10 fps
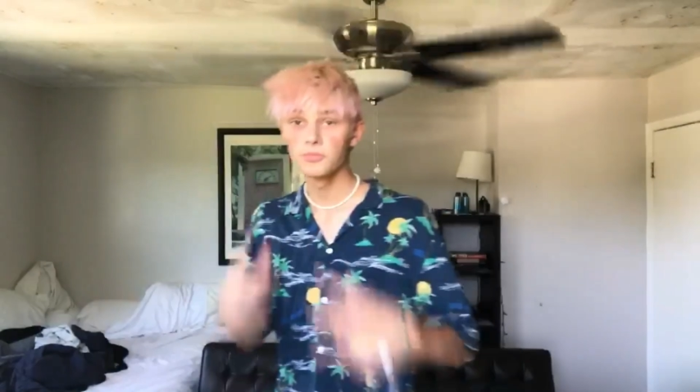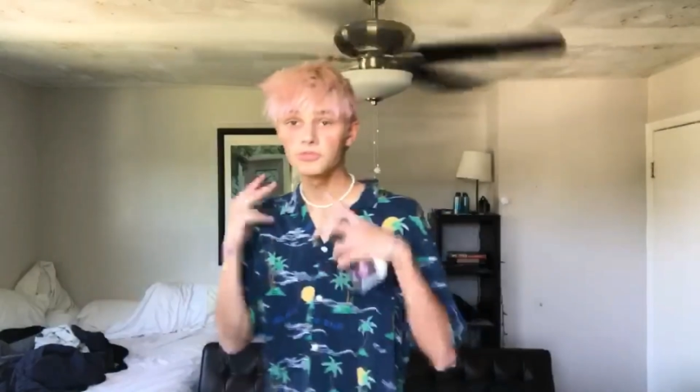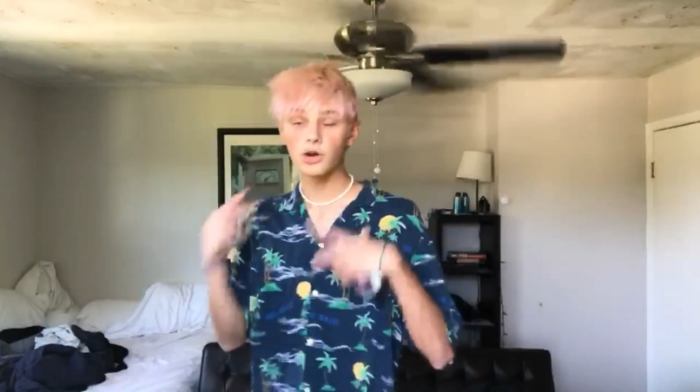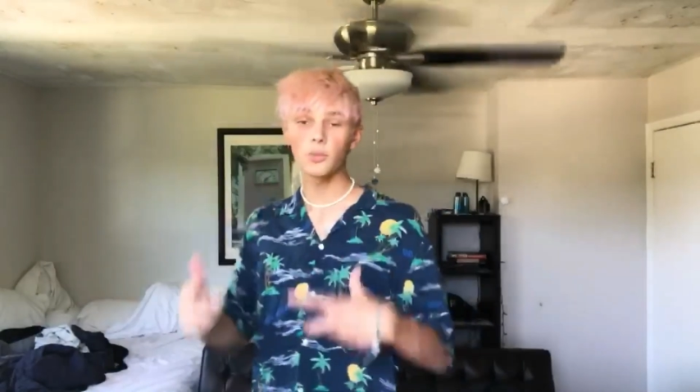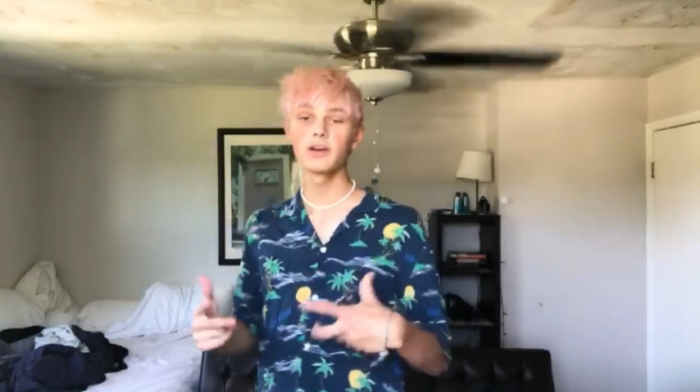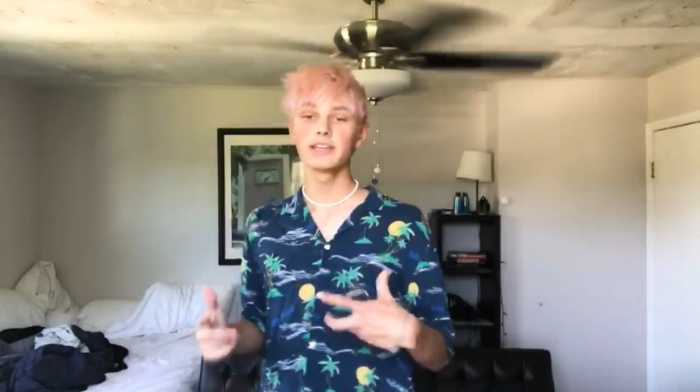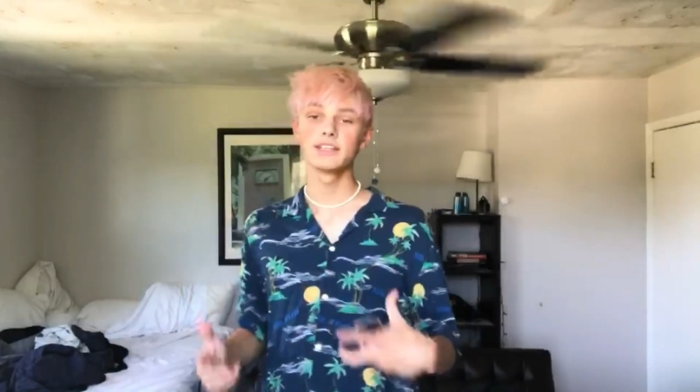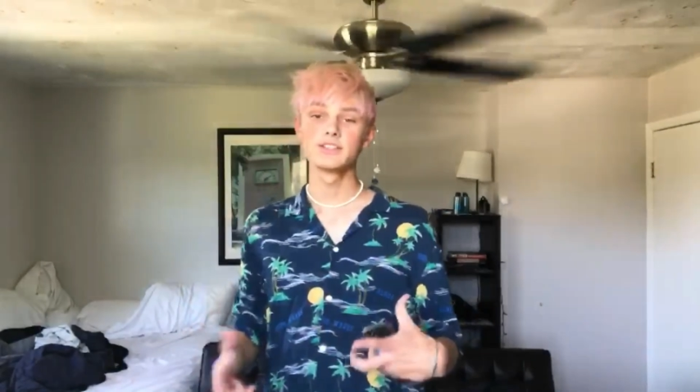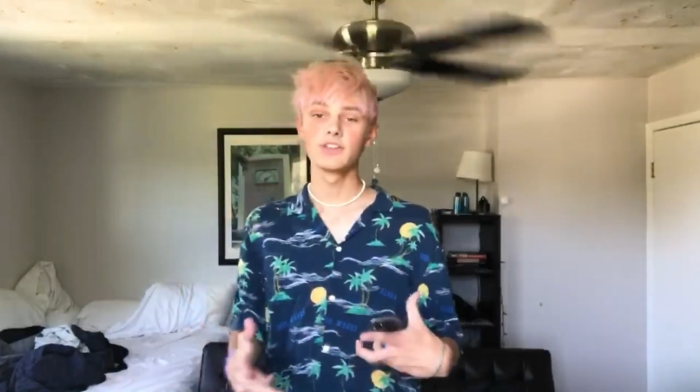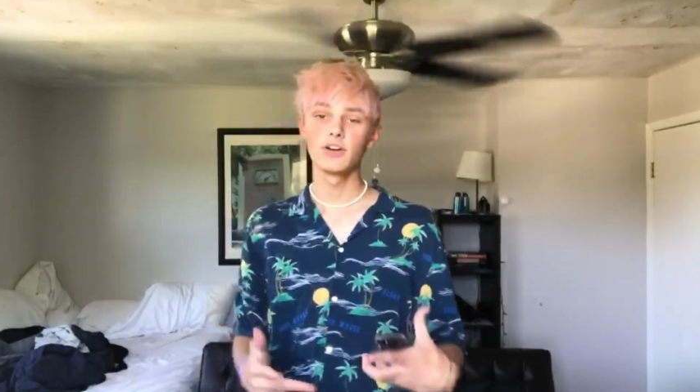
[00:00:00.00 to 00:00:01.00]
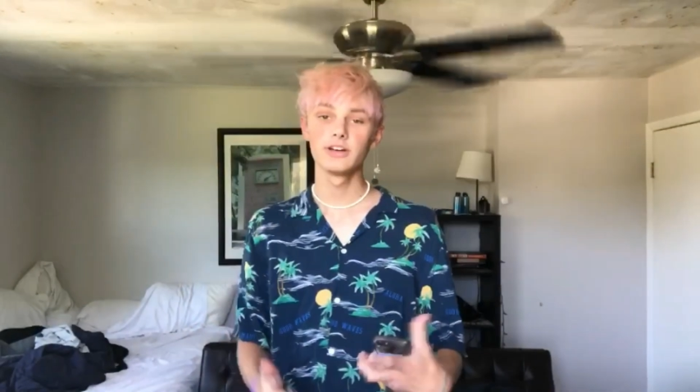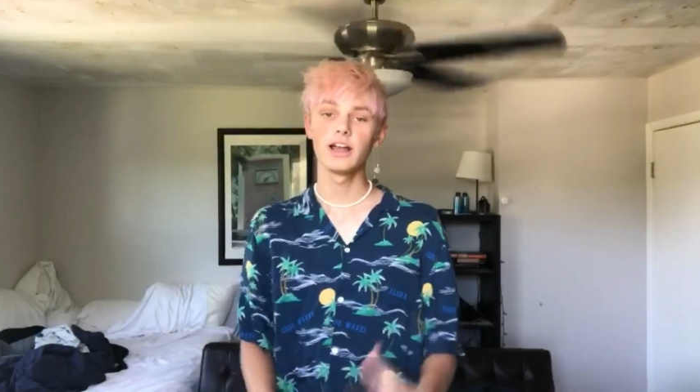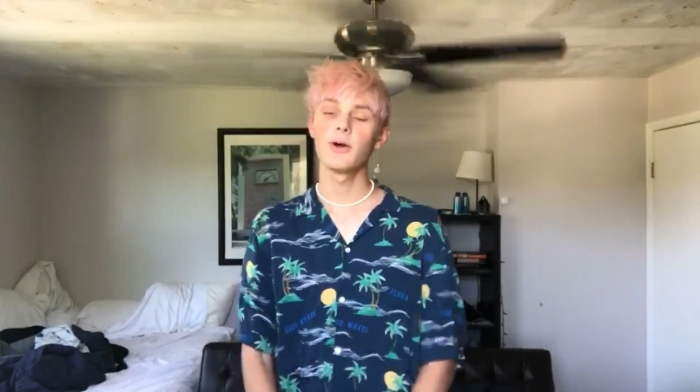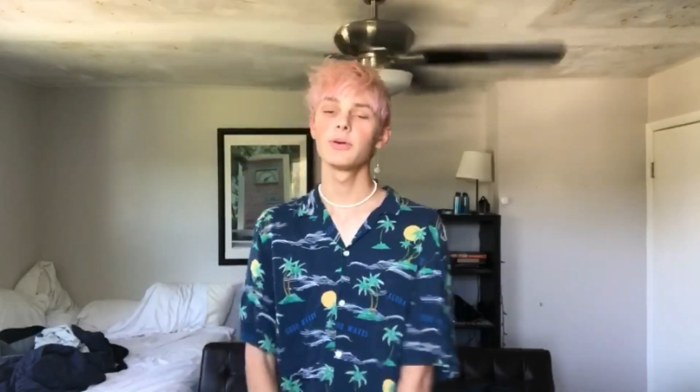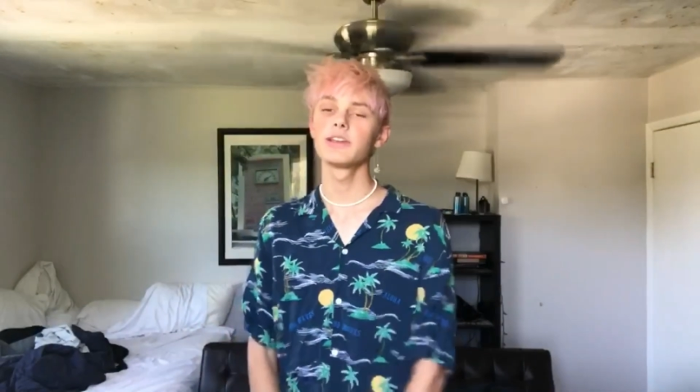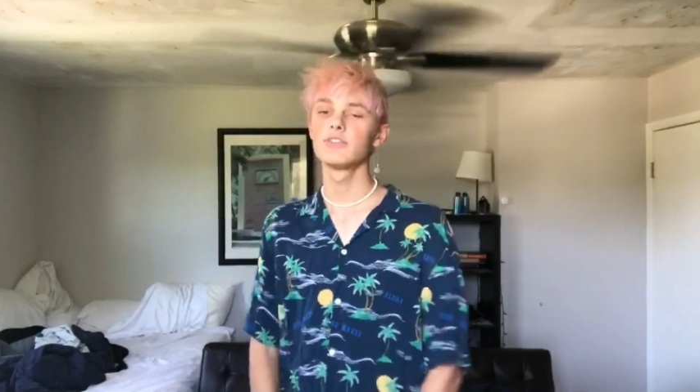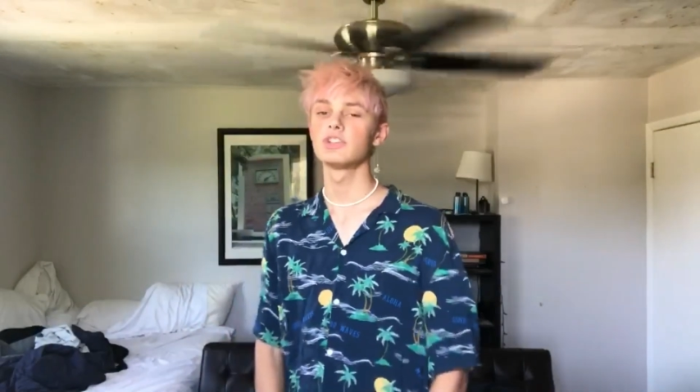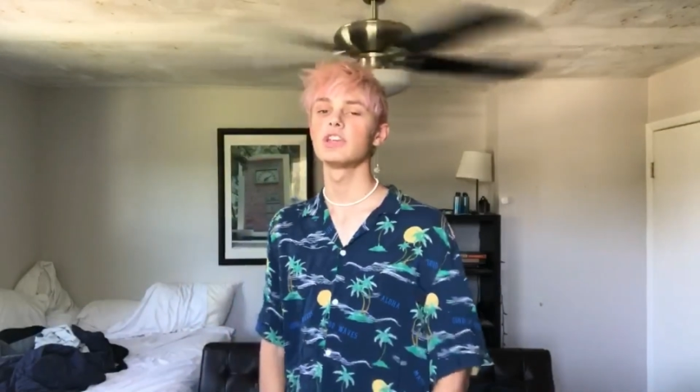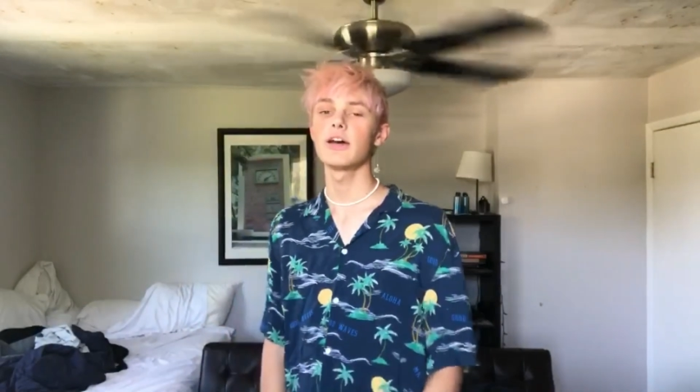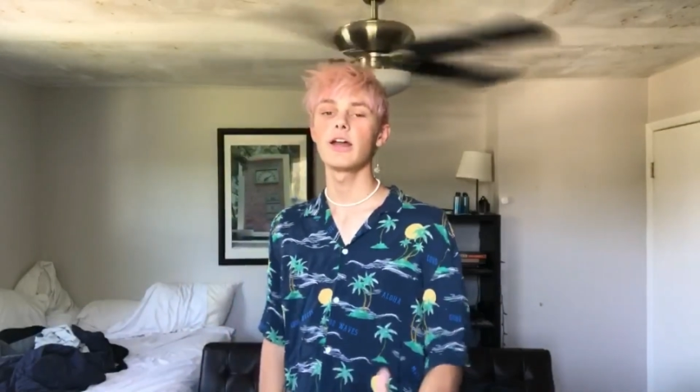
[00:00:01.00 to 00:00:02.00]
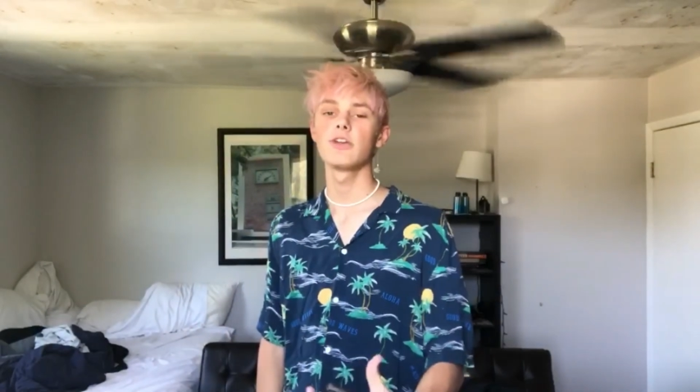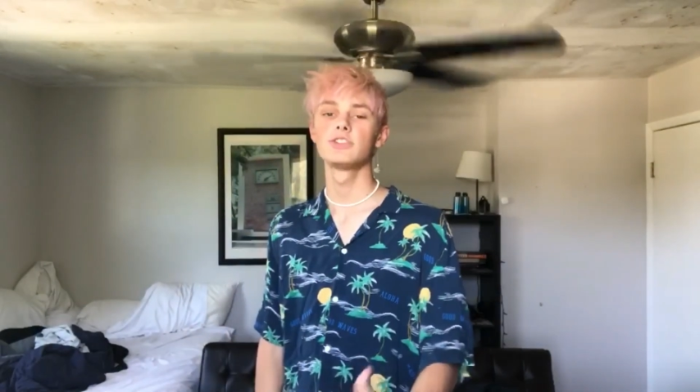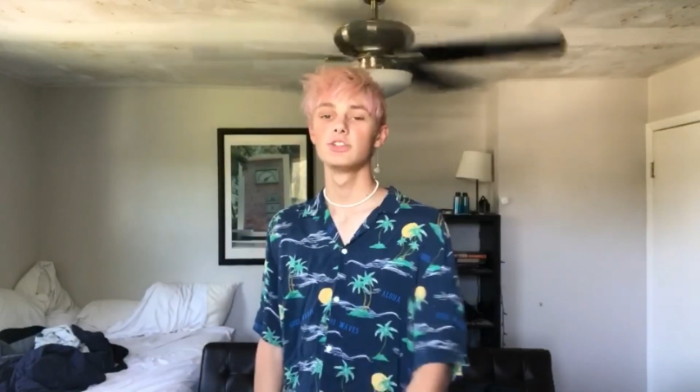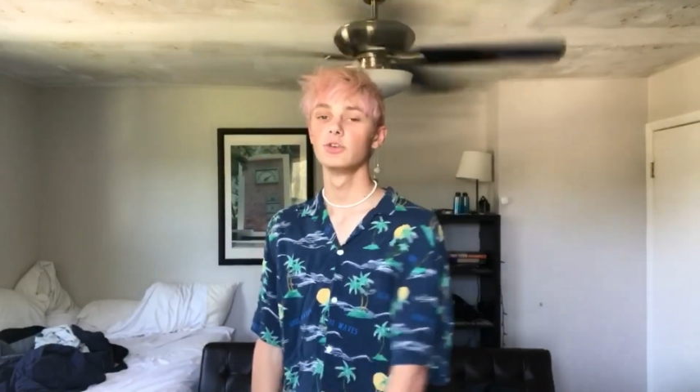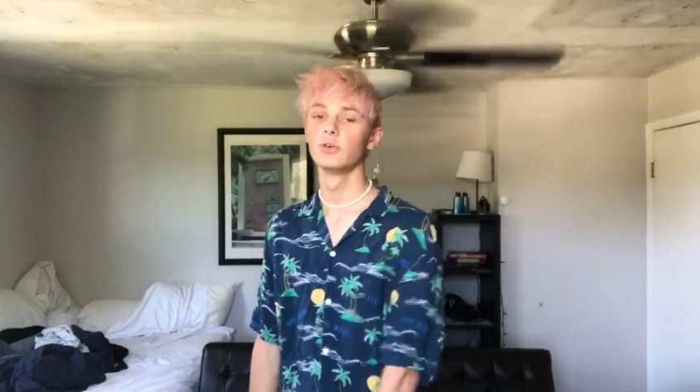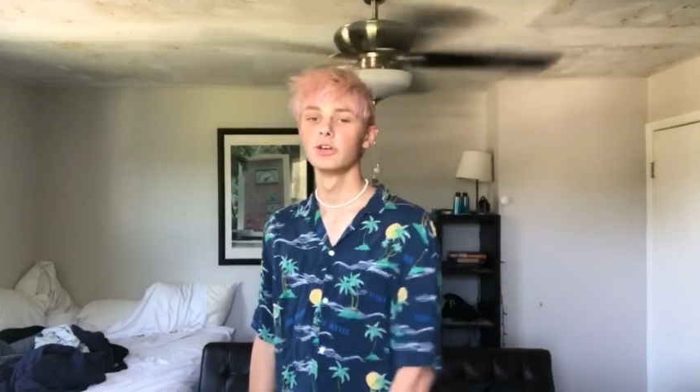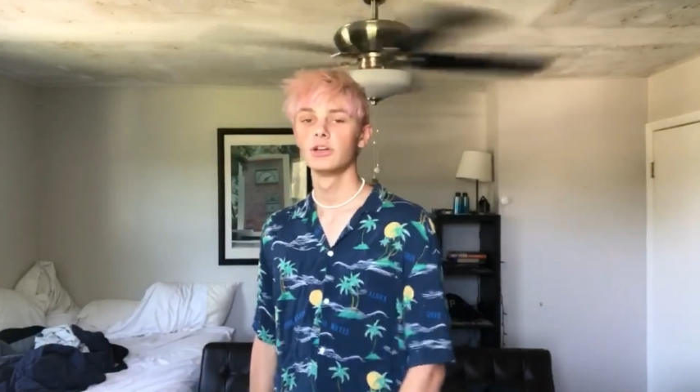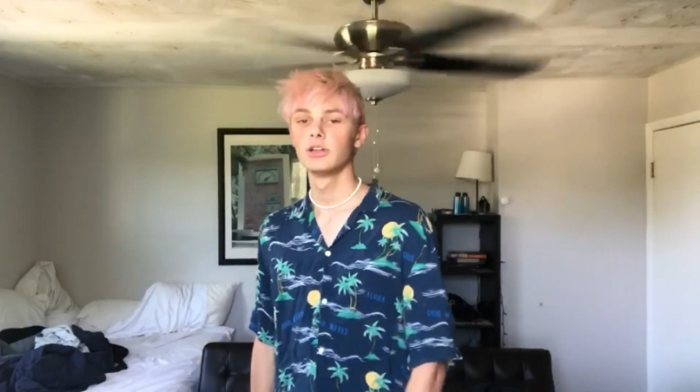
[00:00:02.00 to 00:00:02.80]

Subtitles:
Before I want to get started, I want to give a shout out to